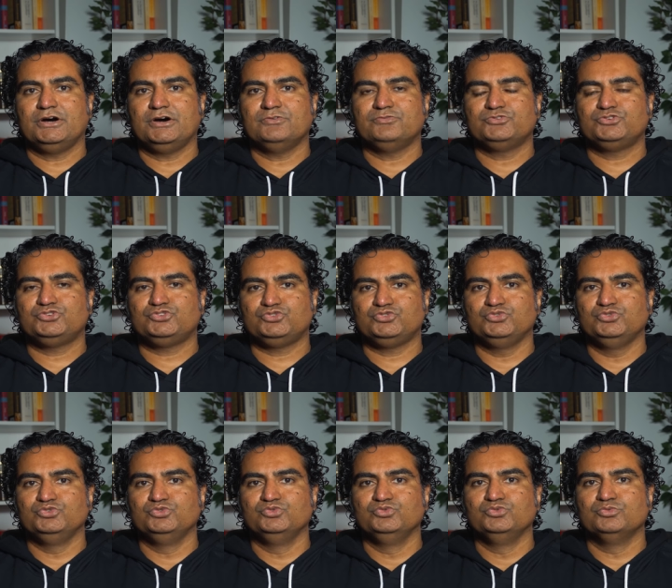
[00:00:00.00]
of
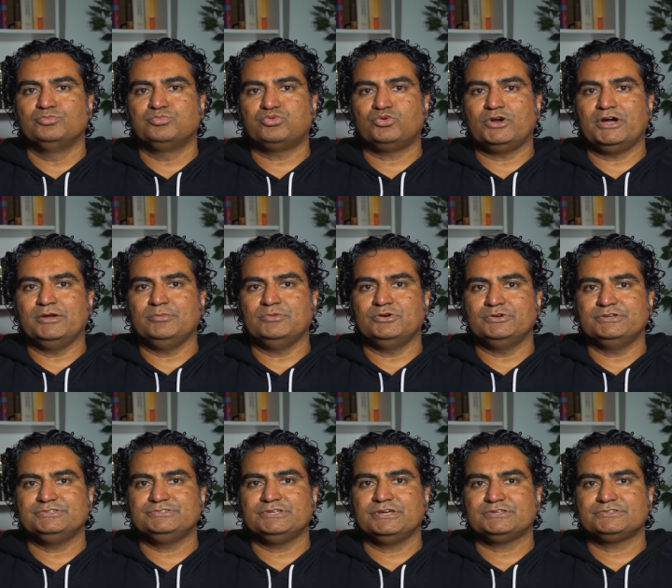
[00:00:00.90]
two
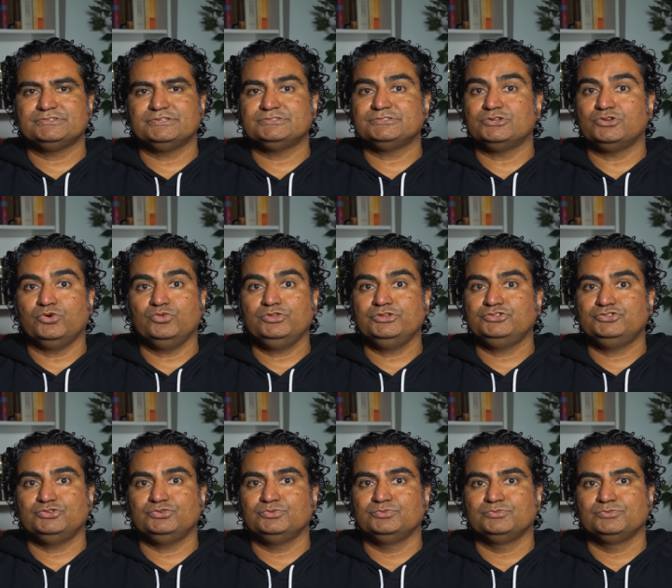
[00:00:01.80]
primary sexes and only
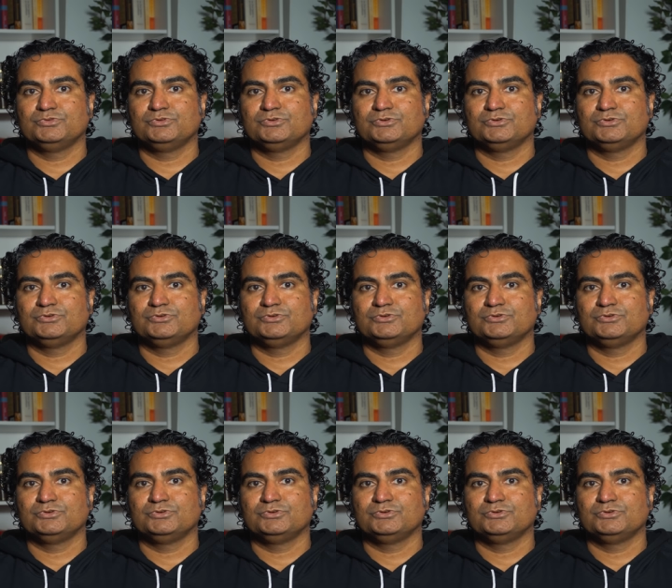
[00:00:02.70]
two.